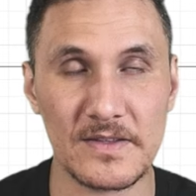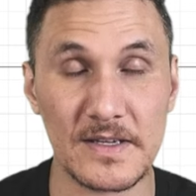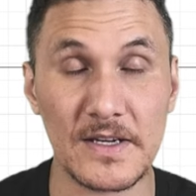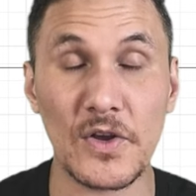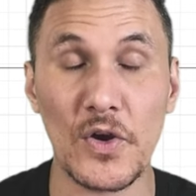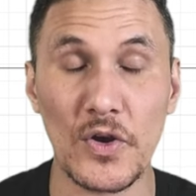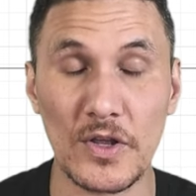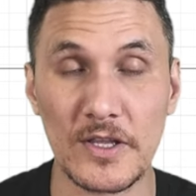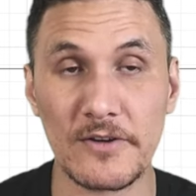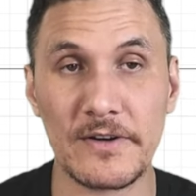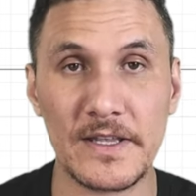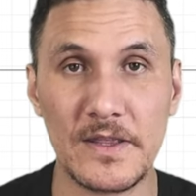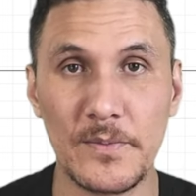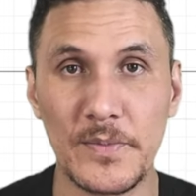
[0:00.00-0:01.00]
earlier
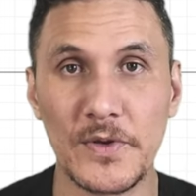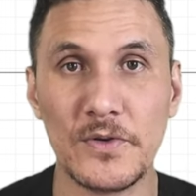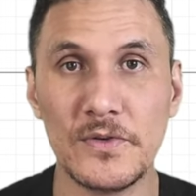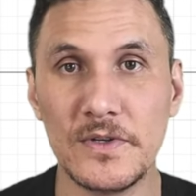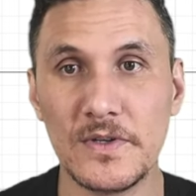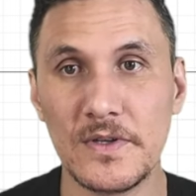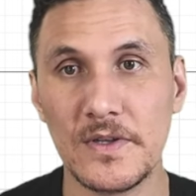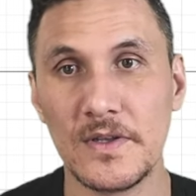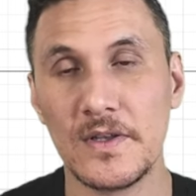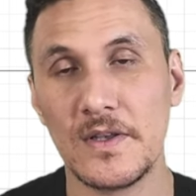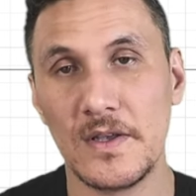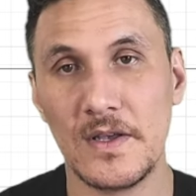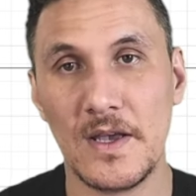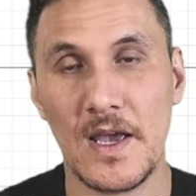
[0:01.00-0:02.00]
in the build.
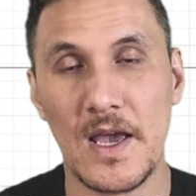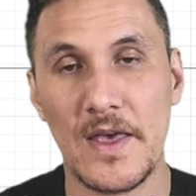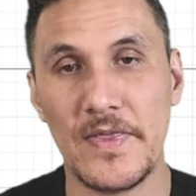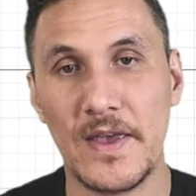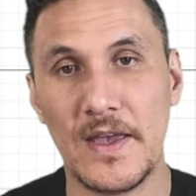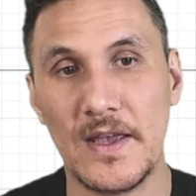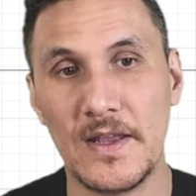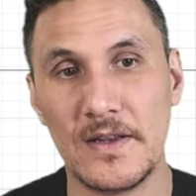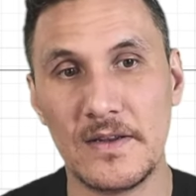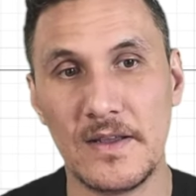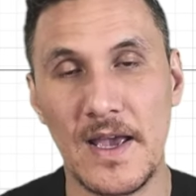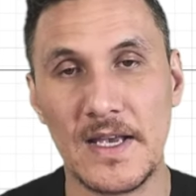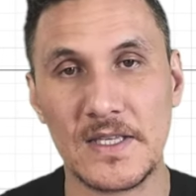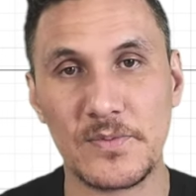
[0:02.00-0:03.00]
And then
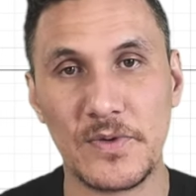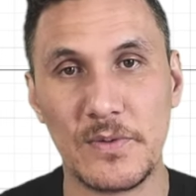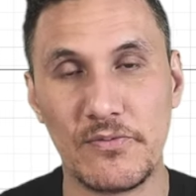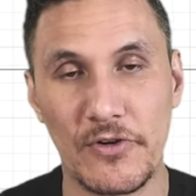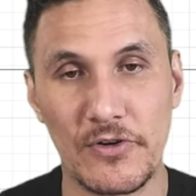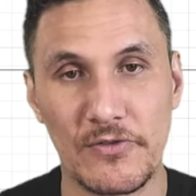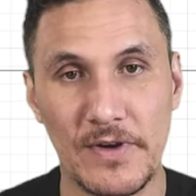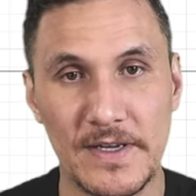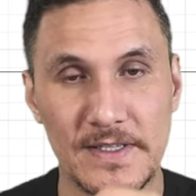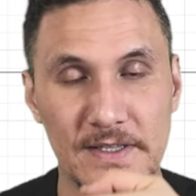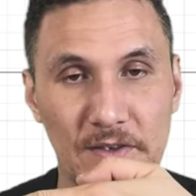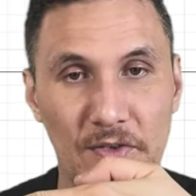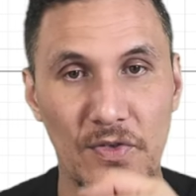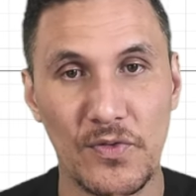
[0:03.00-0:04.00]
as we progress
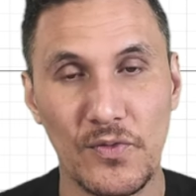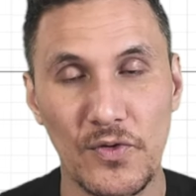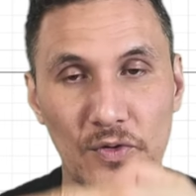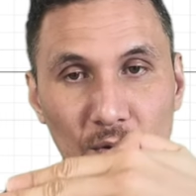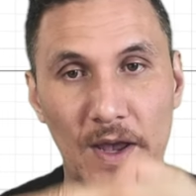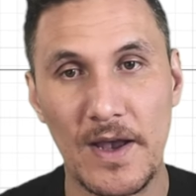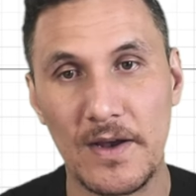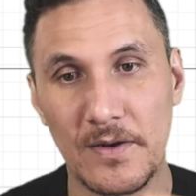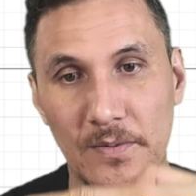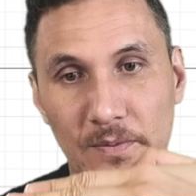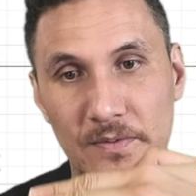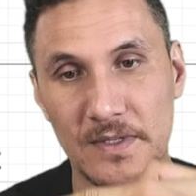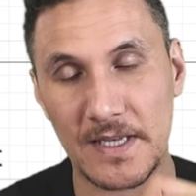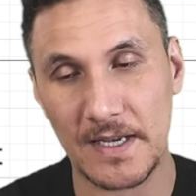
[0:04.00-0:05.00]
through our
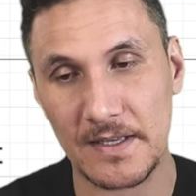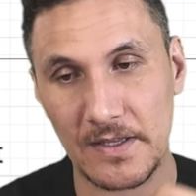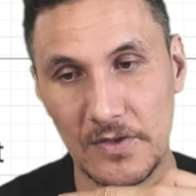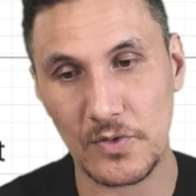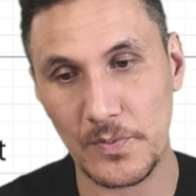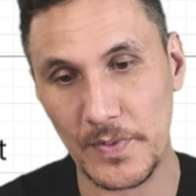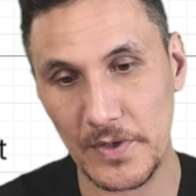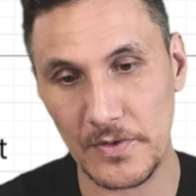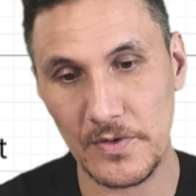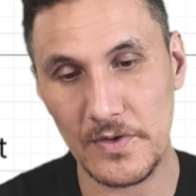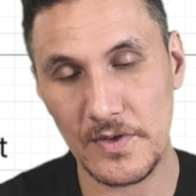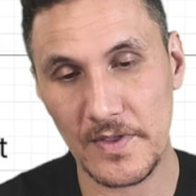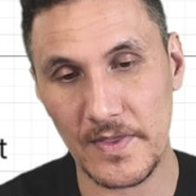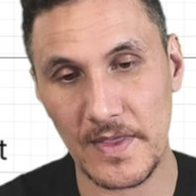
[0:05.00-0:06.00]
technical
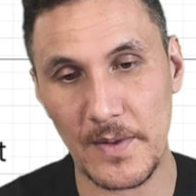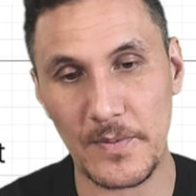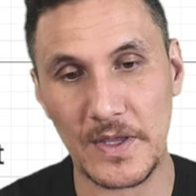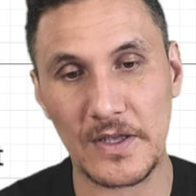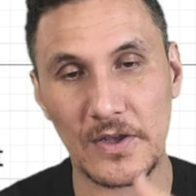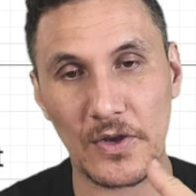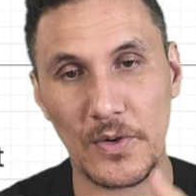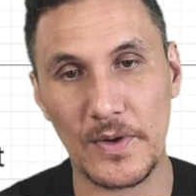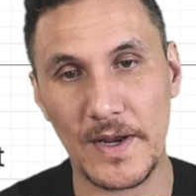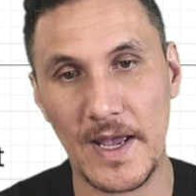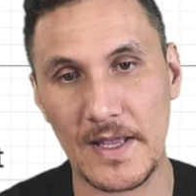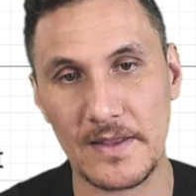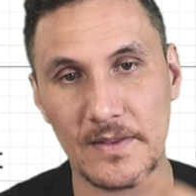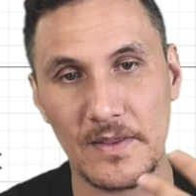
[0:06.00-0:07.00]
build, then we can go and
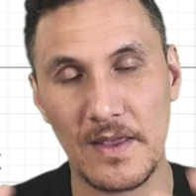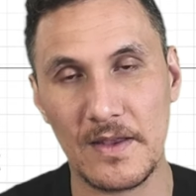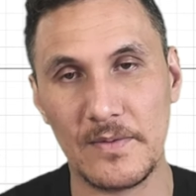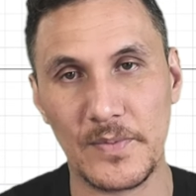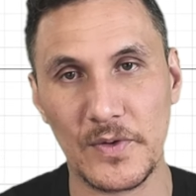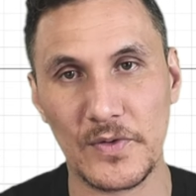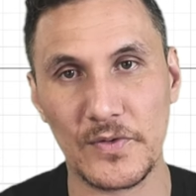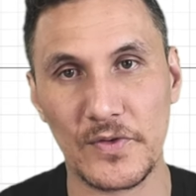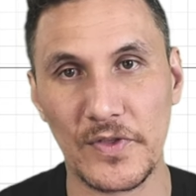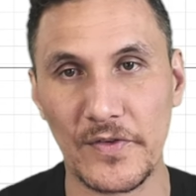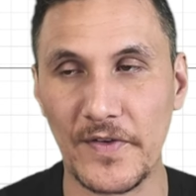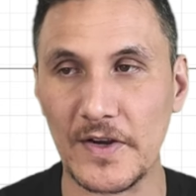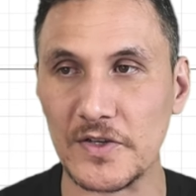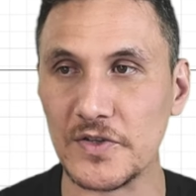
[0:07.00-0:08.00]
add and build all the
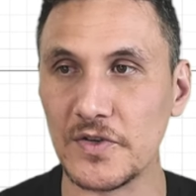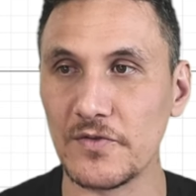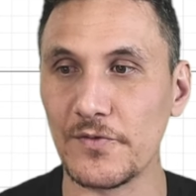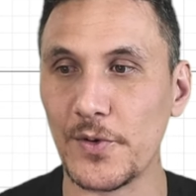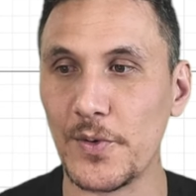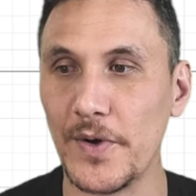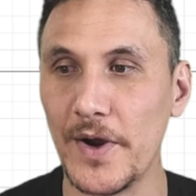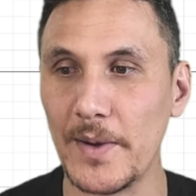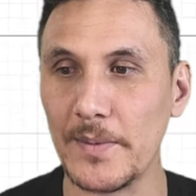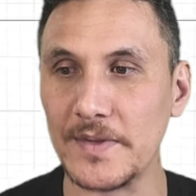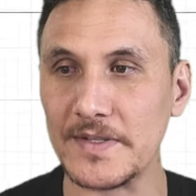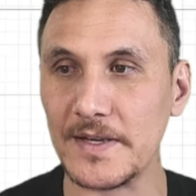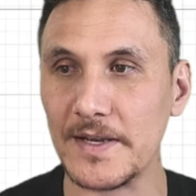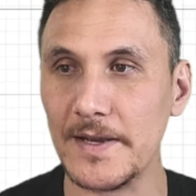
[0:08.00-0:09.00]
functional
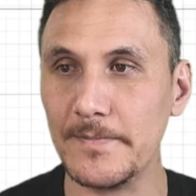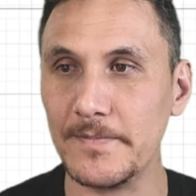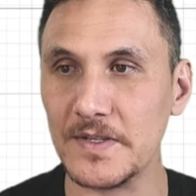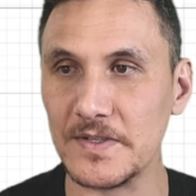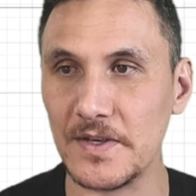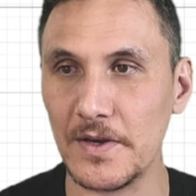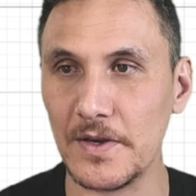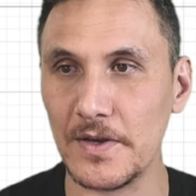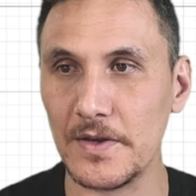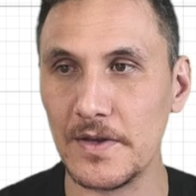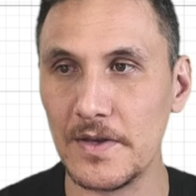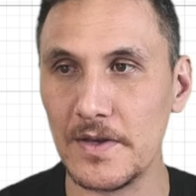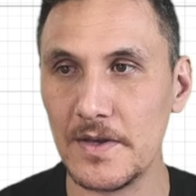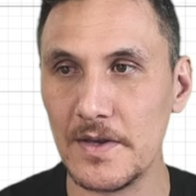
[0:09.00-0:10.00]
requirements, okay? So
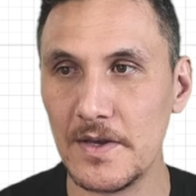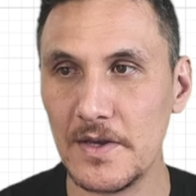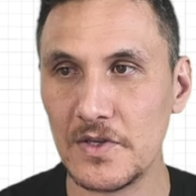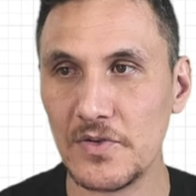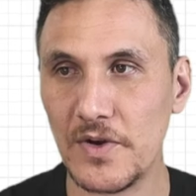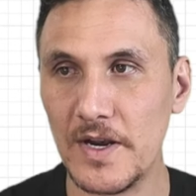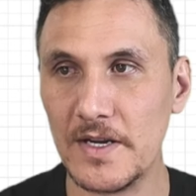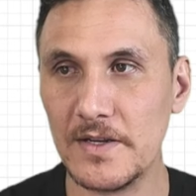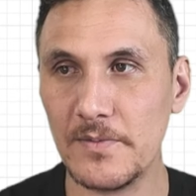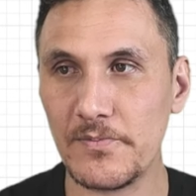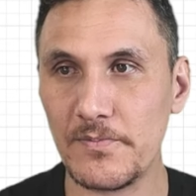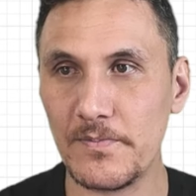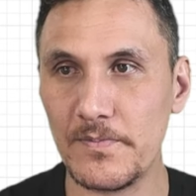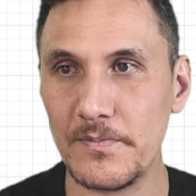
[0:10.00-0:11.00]
trying to
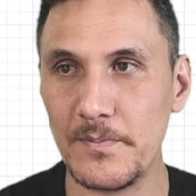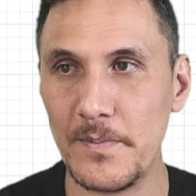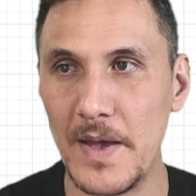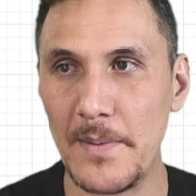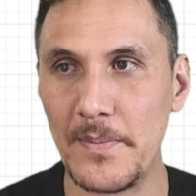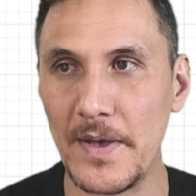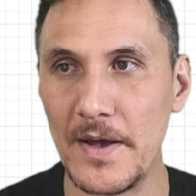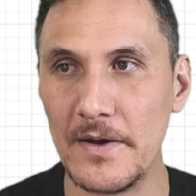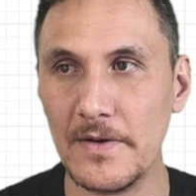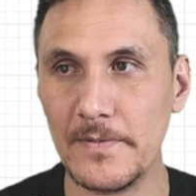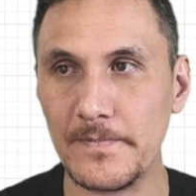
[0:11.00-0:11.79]
map out